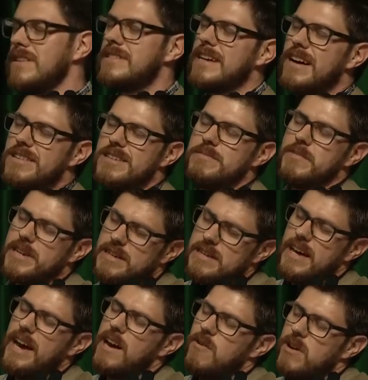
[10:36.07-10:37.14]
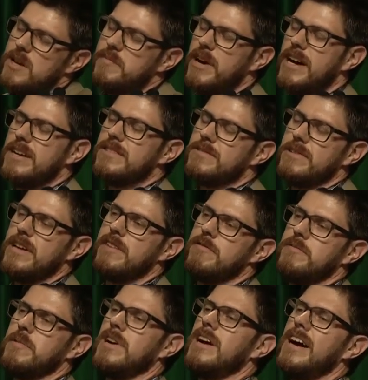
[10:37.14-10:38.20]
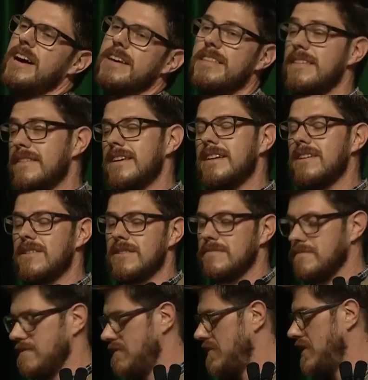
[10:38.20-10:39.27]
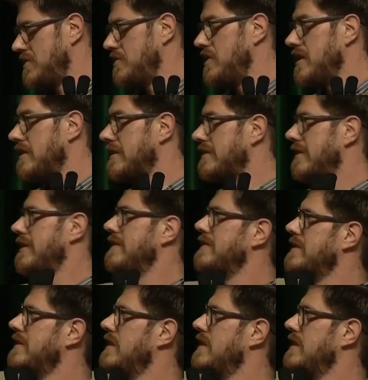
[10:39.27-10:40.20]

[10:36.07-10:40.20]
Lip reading: you tell them, like, yeah, I read minds with fMRI. They think you're a genius all of a